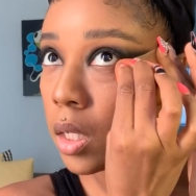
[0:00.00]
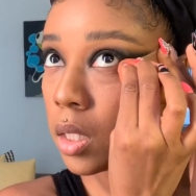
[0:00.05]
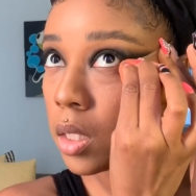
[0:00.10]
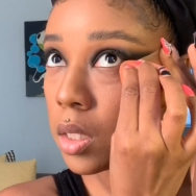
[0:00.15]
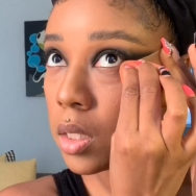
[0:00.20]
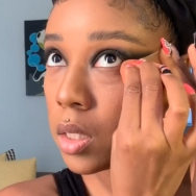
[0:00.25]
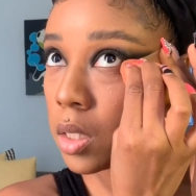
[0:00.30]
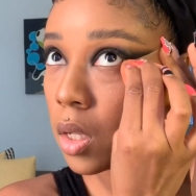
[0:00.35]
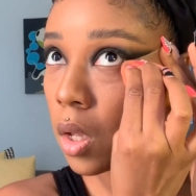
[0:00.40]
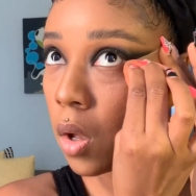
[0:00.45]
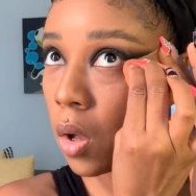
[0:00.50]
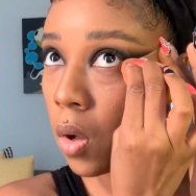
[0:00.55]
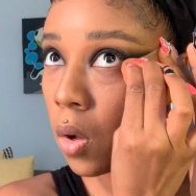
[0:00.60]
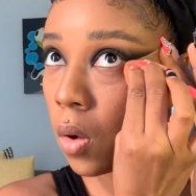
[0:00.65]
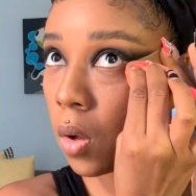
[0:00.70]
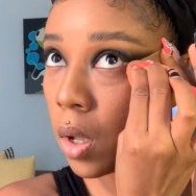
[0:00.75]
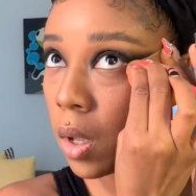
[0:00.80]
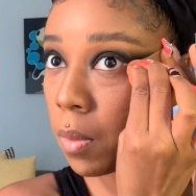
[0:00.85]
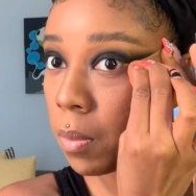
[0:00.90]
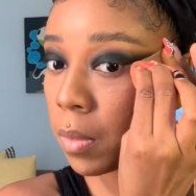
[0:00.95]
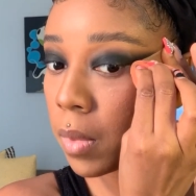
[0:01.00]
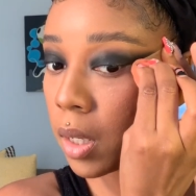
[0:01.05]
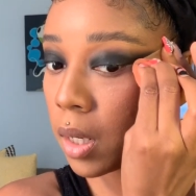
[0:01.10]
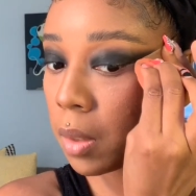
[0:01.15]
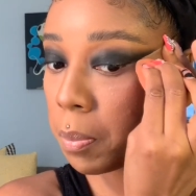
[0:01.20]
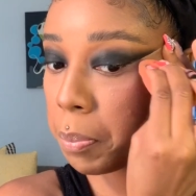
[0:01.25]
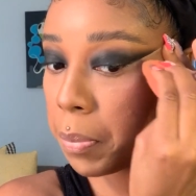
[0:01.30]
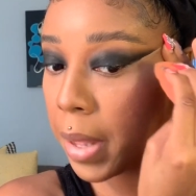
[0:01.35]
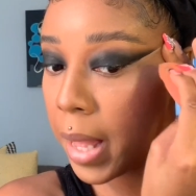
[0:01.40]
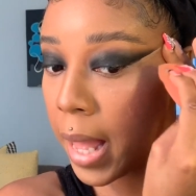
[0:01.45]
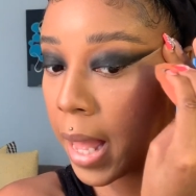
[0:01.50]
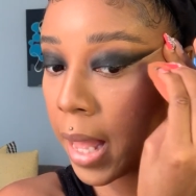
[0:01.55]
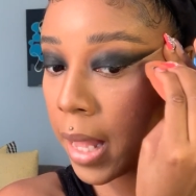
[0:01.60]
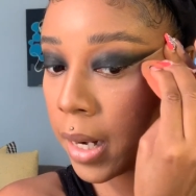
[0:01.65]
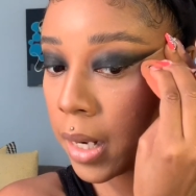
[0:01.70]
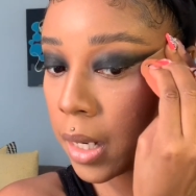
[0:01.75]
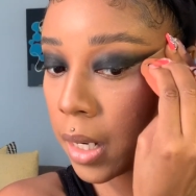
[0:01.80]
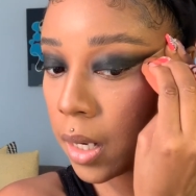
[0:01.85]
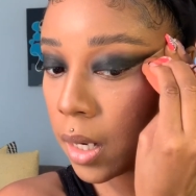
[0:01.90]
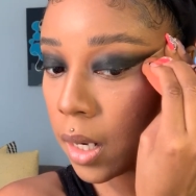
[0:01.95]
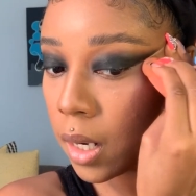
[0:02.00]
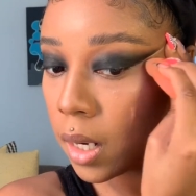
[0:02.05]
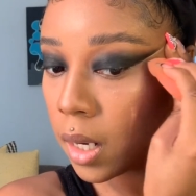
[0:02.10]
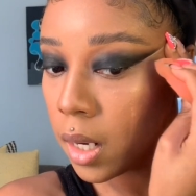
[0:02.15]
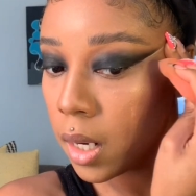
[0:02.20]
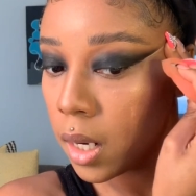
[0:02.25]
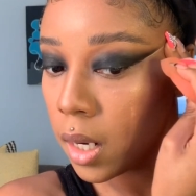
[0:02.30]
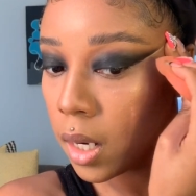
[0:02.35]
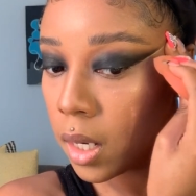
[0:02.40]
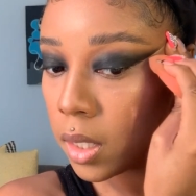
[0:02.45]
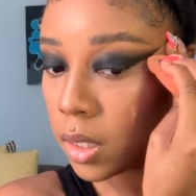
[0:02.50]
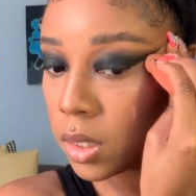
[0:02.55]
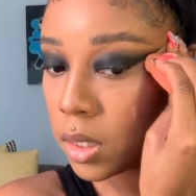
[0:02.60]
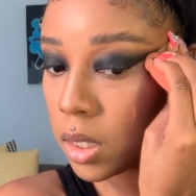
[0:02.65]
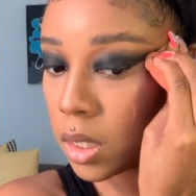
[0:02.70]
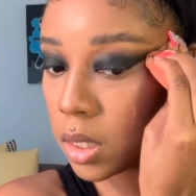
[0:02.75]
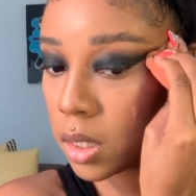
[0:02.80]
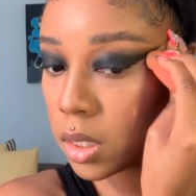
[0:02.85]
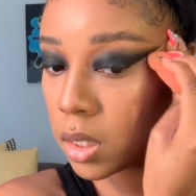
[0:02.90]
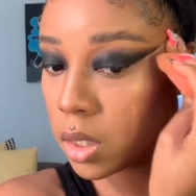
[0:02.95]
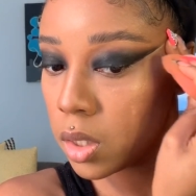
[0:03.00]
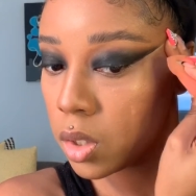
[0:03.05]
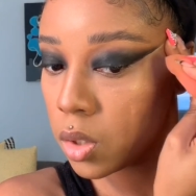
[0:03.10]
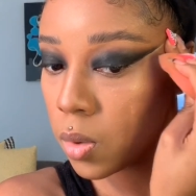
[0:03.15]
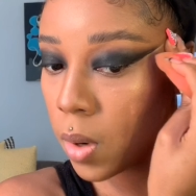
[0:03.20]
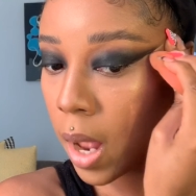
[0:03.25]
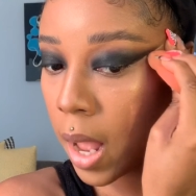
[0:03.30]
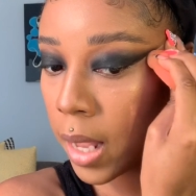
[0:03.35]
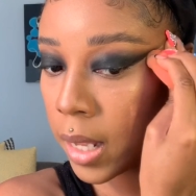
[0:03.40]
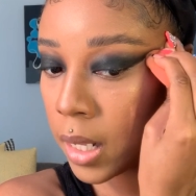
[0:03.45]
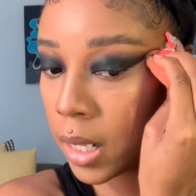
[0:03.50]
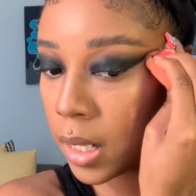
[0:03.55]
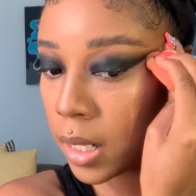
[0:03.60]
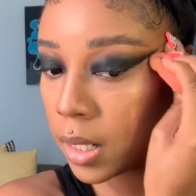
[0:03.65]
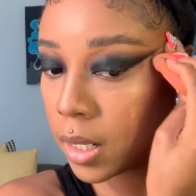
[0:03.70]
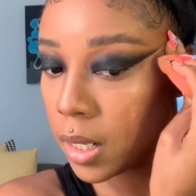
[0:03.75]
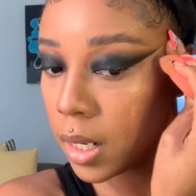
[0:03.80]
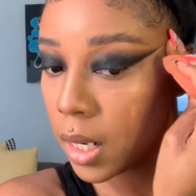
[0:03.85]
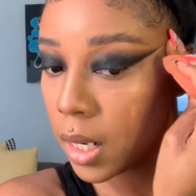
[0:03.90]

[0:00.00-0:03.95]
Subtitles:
So I'm gonna pat just to dry it.